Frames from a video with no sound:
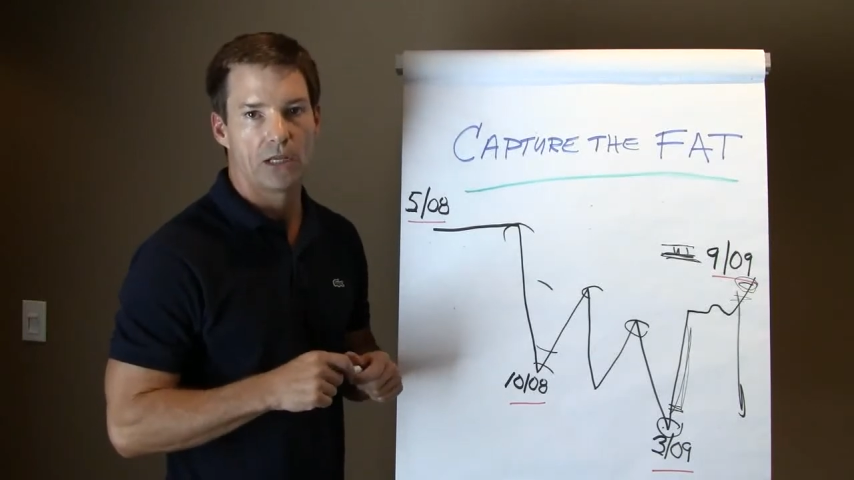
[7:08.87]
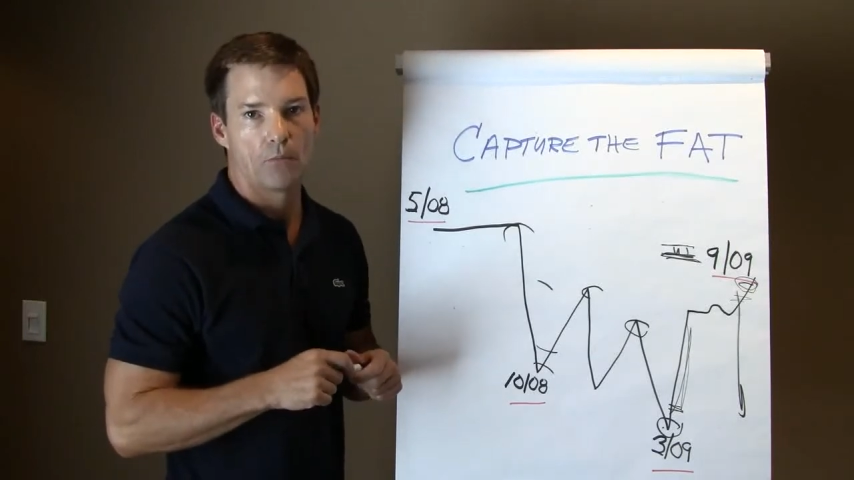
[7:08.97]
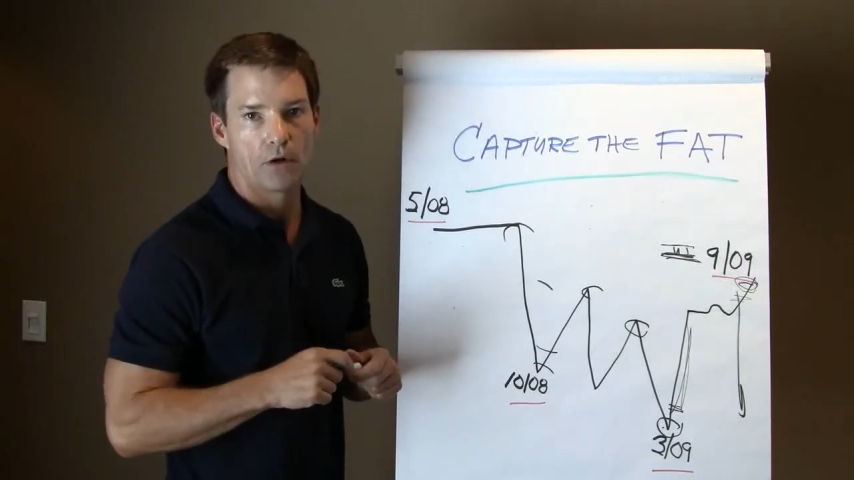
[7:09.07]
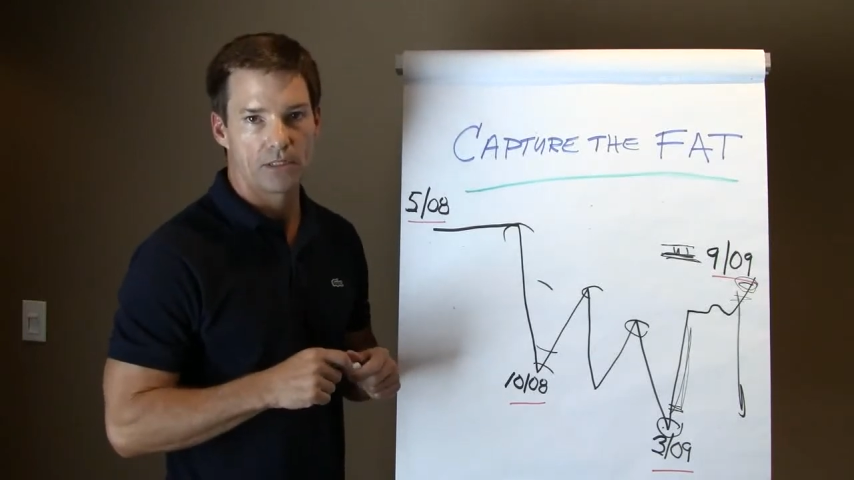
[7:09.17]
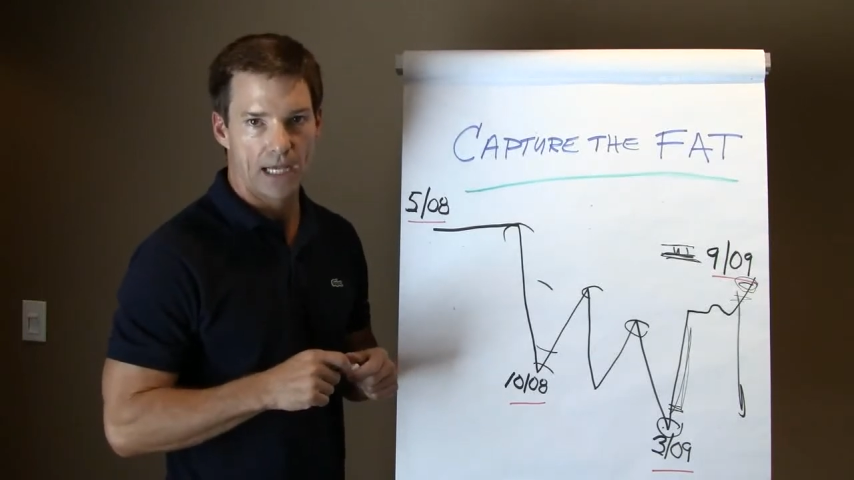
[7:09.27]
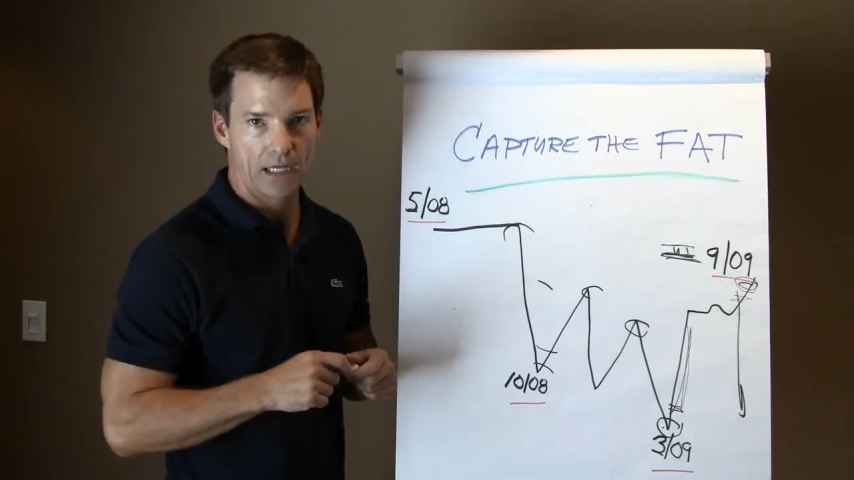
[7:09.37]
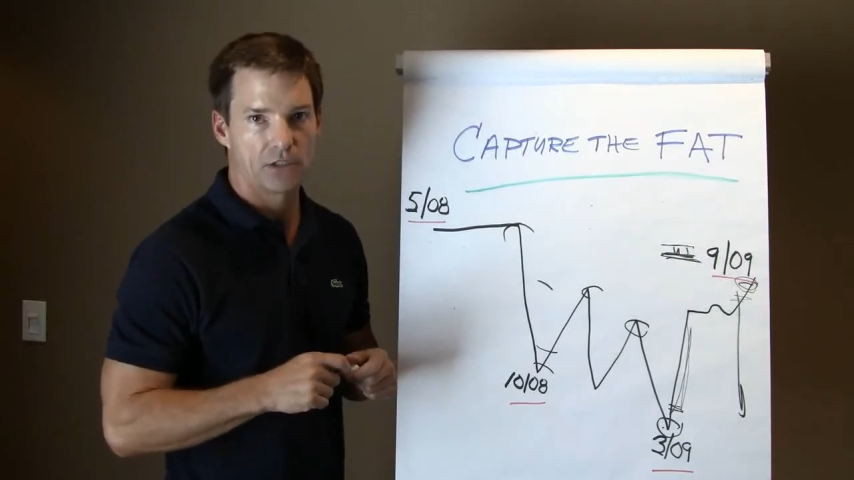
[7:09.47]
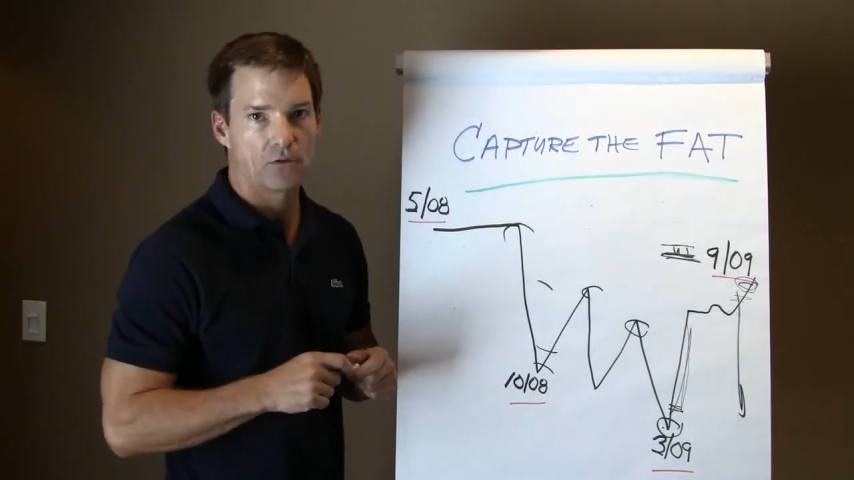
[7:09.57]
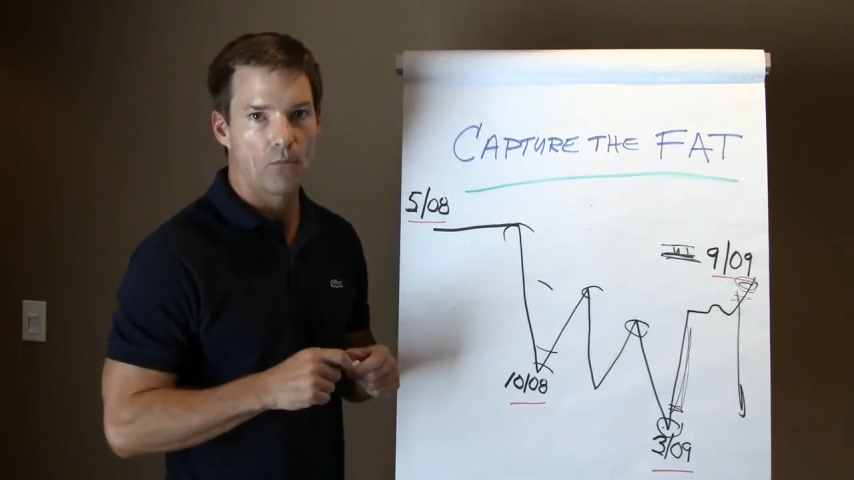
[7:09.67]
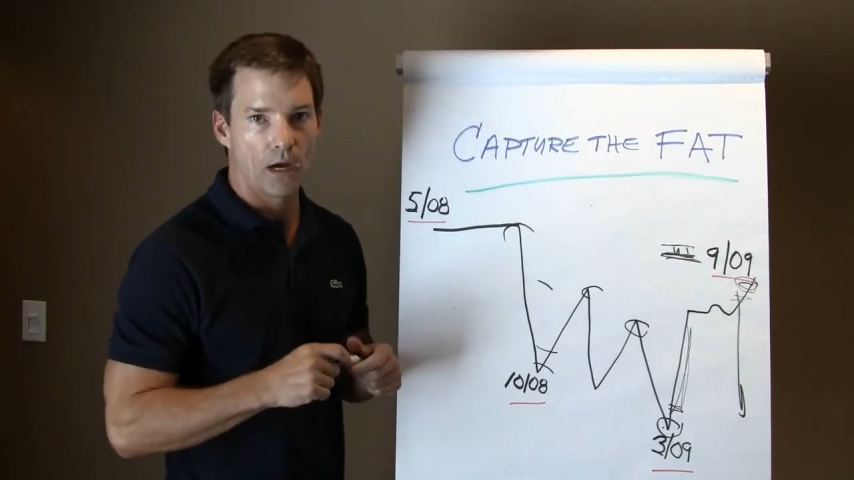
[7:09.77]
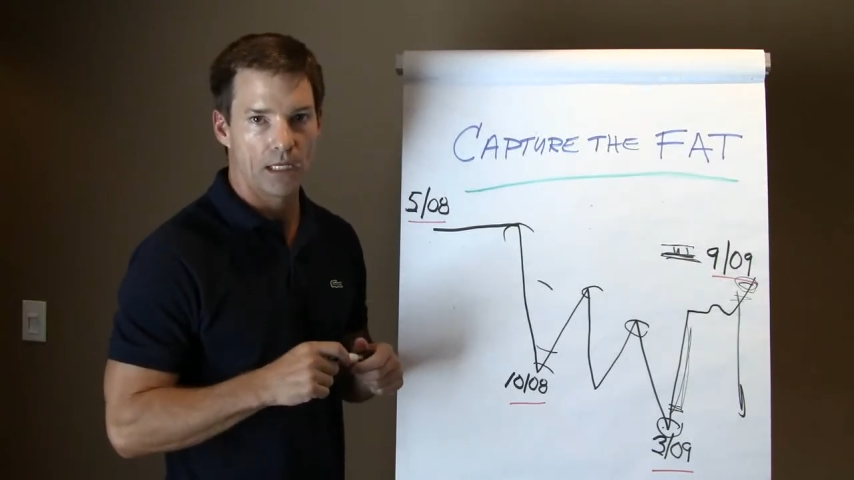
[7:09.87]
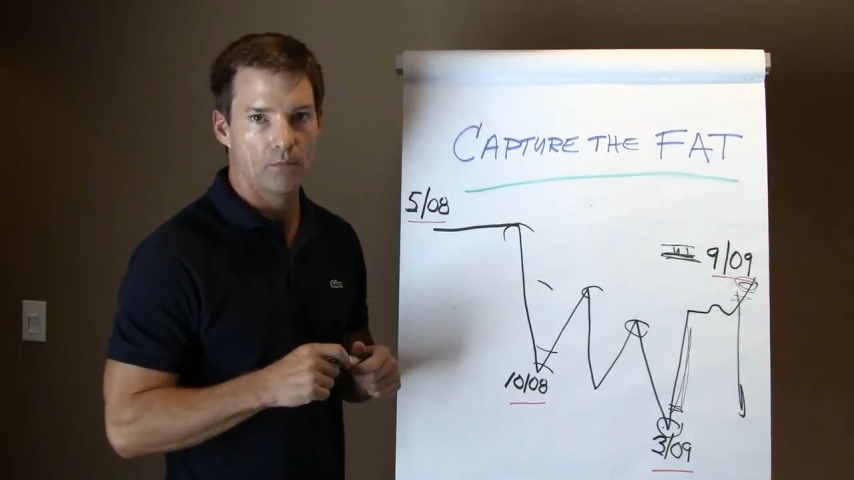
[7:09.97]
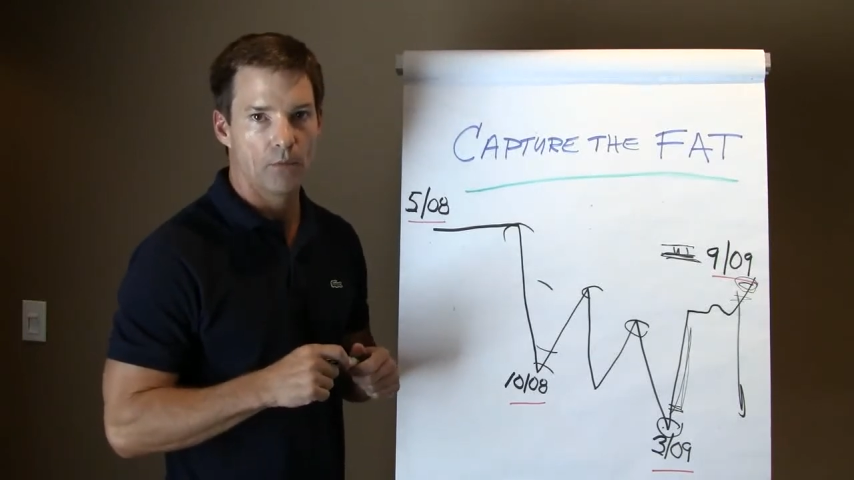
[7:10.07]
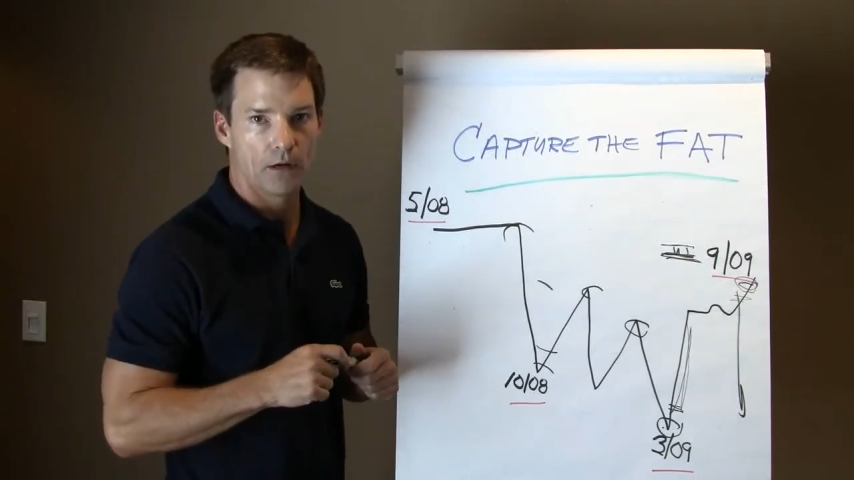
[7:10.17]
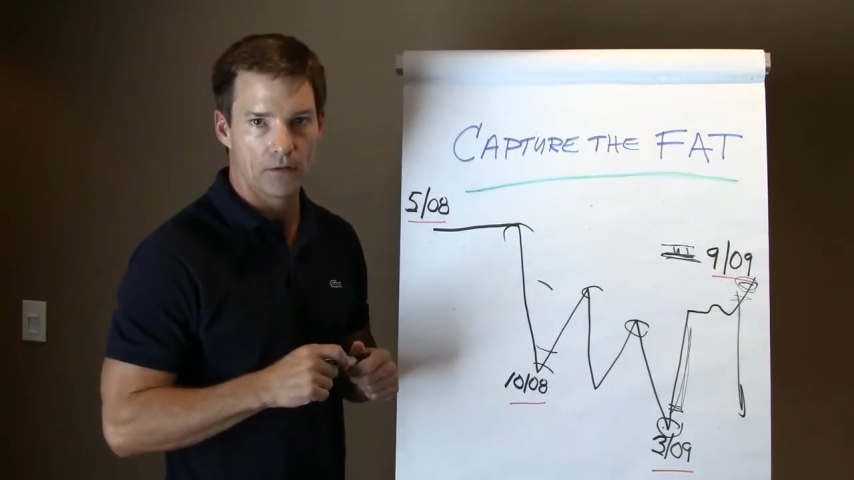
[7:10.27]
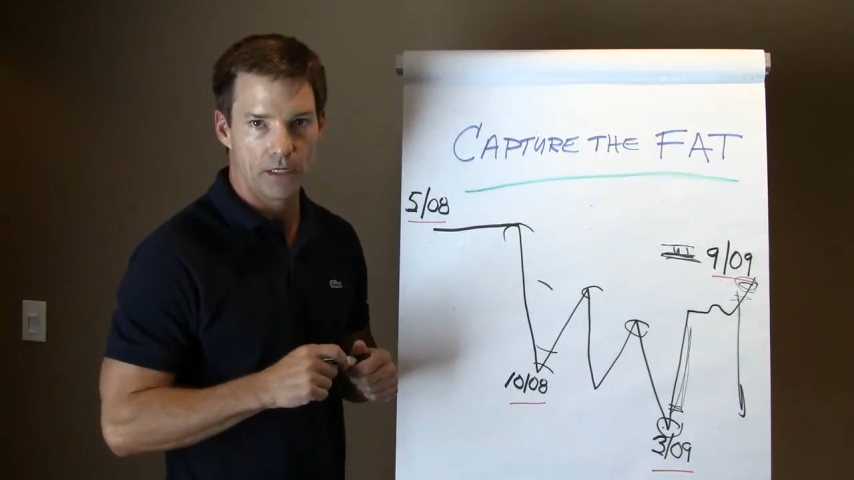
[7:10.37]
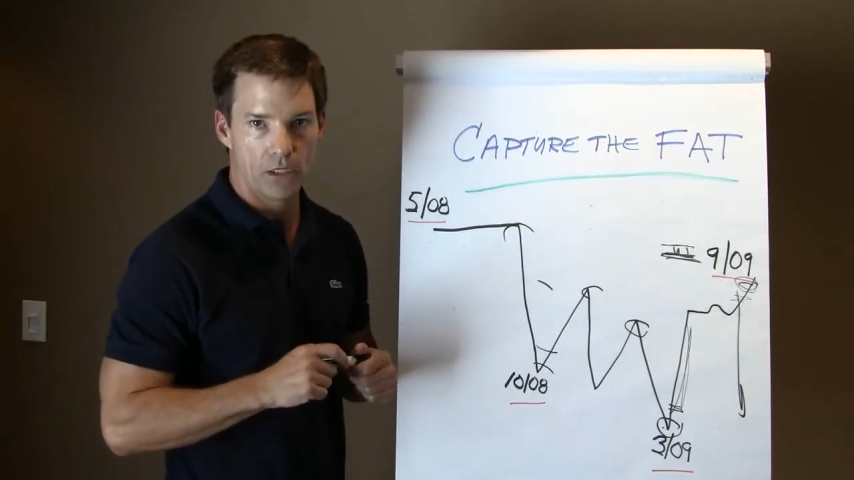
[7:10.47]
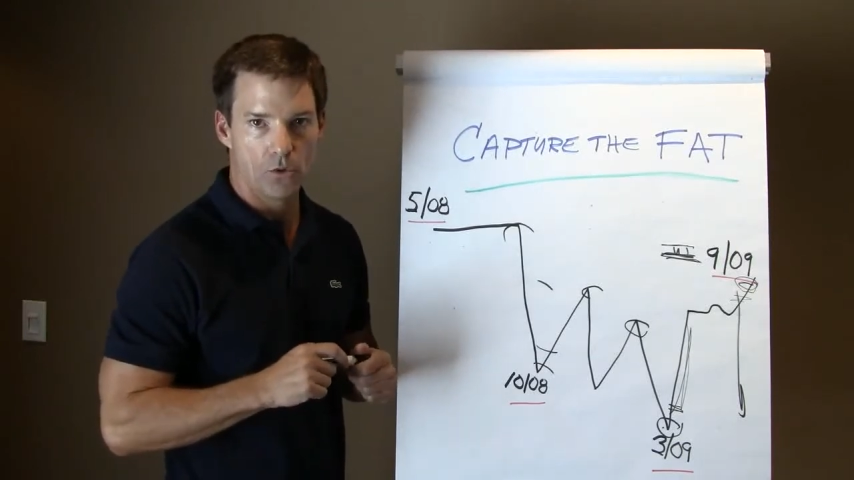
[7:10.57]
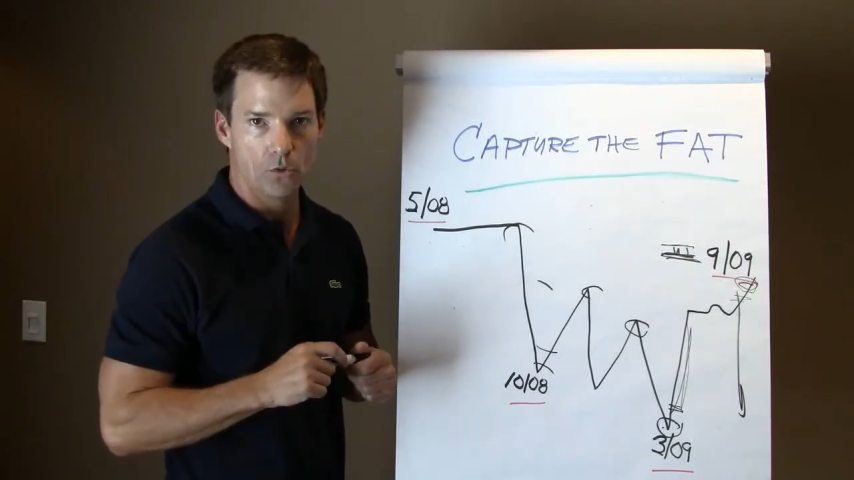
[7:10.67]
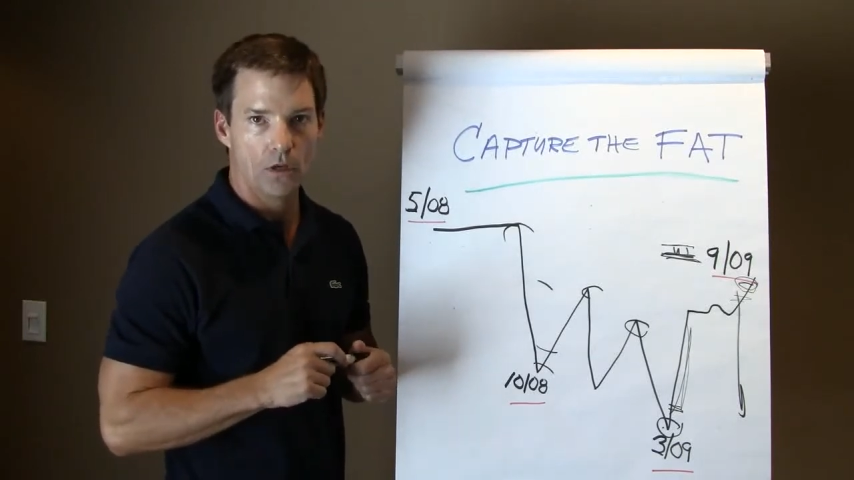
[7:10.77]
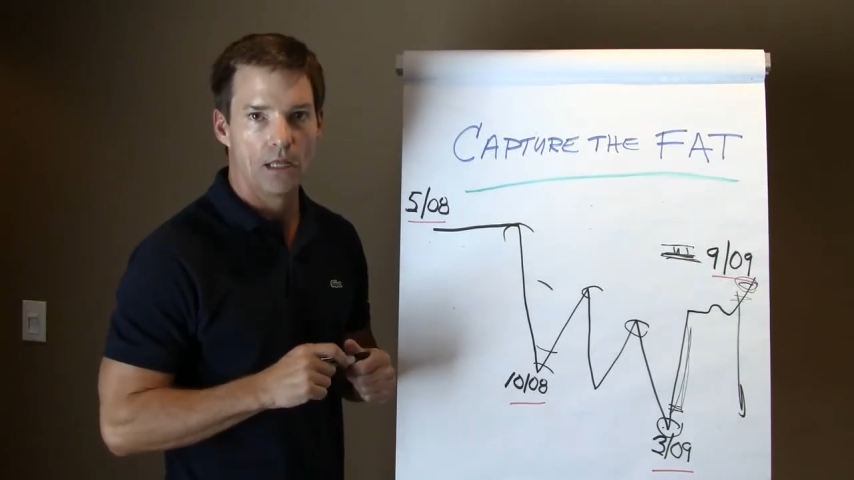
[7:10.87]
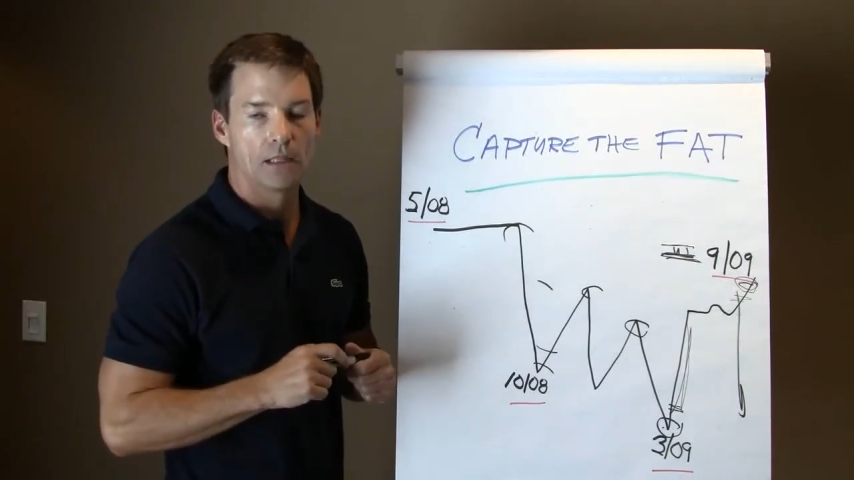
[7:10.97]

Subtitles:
and protect your money better than you.